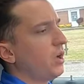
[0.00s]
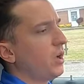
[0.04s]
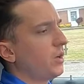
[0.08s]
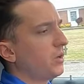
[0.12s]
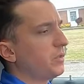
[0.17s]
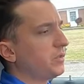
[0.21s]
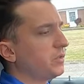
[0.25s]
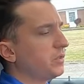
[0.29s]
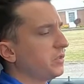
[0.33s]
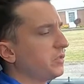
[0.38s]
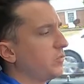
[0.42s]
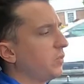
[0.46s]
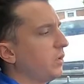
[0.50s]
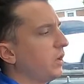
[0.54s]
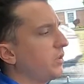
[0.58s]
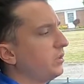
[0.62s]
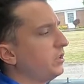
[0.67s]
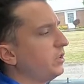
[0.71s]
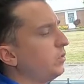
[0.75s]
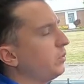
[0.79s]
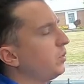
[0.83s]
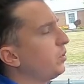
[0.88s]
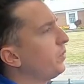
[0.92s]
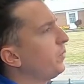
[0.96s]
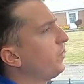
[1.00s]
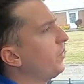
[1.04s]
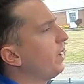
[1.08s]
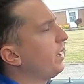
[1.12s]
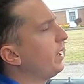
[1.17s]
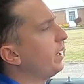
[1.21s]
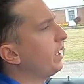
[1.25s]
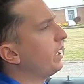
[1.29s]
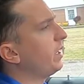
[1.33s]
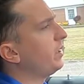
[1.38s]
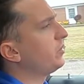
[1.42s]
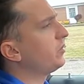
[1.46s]
models as well, you will
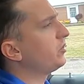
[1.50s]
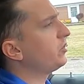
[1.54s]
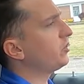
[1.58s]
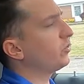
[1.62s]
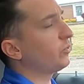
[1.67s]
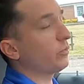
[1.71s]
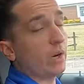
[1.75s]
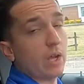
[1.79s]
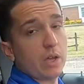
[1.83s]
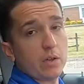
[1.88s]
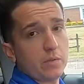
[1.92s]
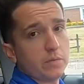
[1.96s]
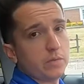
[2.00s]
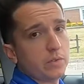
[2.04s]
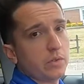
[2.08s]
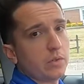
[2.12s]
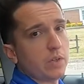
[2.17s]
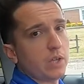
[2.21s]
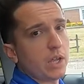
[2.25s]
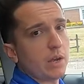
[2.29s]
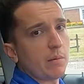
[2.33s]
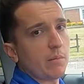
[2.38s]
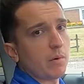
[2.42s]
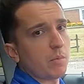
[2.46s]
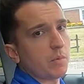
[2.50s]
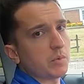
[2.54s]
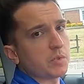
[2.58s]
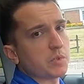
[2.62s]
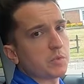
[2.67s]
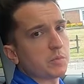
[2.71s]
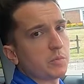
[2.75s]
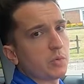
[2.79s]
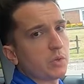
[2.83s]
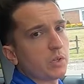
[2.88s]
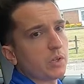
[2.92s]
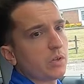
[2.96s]
find a surround view camera,
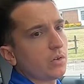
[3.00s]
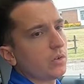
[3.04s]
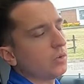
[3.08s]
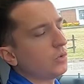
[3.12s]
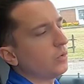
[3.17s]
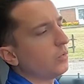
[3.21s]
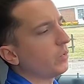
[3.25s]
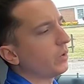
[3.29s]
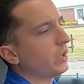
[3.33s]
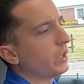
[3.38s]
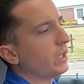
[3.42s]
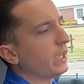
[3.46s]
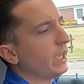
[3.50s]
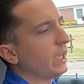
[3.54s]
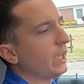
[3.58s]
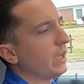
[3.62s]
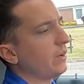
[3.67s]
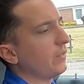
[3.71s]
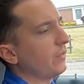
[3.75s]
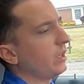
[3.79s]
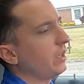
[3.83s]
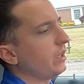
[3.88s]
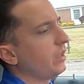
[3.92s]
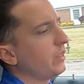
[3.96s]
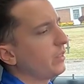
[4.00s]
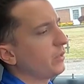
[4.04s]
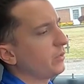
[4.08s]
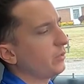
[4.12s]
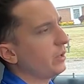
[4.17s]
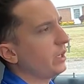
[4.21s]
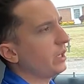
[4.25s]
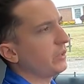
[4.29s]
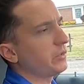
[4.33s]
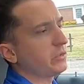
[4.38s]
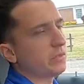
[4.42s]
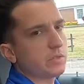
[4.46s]
which is pretty cool, where you have a
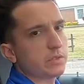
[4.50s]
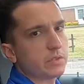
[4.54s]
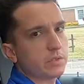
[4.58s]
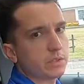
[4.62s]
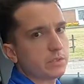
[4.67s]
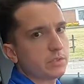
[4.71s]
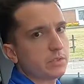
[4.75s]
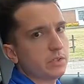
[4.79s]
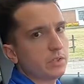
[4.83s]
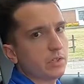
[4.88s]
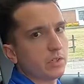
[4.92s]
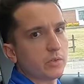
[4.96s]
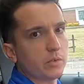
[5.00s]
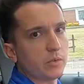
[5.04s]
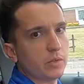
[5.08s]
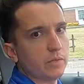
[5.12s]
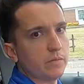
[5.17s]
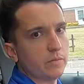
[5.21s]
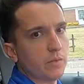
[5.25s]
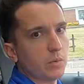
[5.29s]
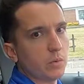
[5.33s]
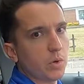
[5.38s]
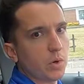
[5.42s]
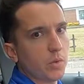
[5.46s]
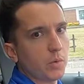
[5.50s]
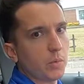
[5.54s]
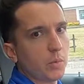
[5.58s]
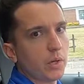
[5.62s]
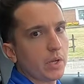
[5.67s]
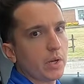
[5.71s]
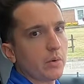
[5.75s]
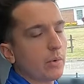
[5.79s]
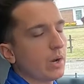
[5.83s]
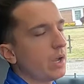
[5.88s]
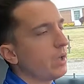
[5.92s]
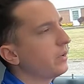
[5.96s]
360 degree view all the
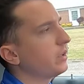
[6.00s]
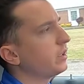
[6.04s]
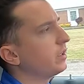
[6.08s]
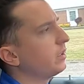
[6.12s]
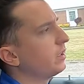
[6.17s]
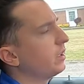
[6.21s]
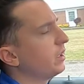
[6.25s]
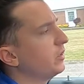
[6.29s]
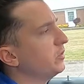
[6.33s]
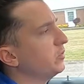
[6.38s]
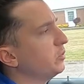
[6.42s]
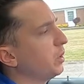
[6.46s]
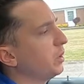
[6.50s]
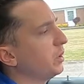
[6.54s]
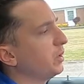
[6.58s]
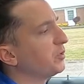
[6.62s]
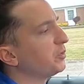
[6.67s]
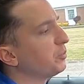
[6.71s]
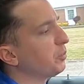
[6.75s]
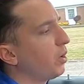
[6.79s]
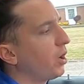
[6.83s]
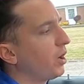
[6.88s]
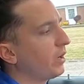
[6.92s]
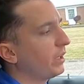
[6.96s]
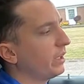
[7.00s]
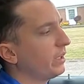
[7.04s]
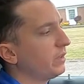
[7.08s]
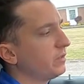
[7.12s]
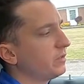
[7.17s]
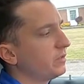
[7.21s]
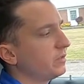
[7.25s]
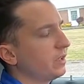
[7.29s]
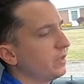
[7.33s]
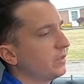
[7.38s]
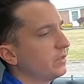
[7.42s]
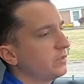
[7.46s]
way around it, as well as
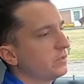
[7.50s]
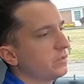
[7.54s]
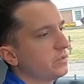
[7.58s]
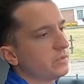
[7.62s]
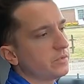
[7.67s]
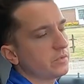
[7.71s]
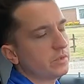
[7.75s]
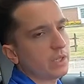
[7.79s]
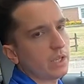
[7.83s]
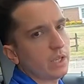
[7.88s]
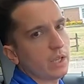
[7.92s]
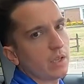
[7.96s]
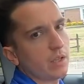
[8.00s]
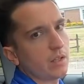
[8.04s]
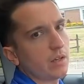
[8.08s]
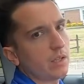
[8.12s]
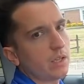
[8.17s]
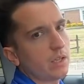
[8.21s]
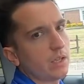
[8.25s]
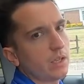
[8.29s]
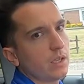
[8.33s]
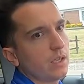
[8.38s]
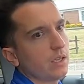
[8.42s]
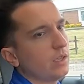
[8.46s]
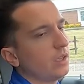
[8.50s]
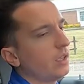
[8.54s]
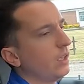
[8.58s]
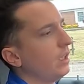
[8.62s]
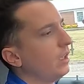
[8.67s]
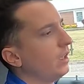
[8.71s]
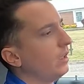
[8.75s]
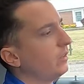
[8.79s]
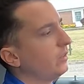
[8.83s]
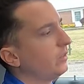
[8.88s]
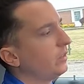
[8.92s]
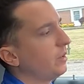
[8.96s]
parking sensors and a
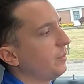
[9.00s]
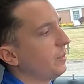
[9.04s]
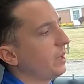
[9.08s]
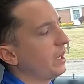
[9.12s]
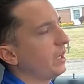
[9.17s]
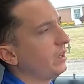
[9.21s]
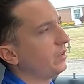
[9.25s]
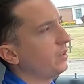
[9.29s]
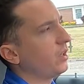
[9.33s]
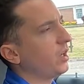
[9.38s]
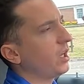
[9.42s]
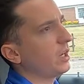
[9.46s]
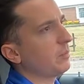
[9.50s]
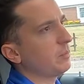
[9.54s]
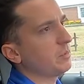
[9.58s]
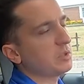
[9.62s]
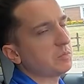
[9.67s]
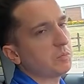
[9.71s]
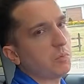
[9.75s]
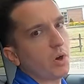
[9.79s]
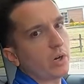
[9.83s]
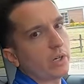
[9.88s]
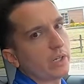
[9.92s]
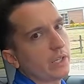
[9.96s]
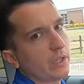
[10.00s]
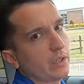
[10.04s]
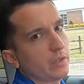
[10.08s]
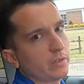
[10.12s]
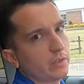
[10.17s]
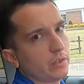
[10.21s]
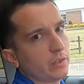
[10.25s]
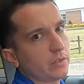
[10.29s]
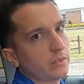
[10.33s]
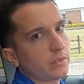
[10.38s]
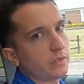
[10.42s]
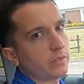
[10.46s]
semi-autonomous parking
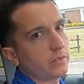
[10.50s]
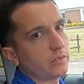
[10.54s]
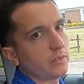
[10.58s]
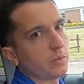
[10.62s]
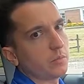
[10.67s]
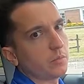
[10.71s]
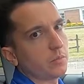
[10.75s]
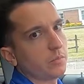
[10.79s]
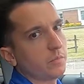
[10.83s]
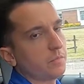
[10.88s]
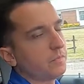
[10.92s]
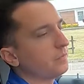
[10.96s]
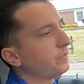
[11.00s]
assist system.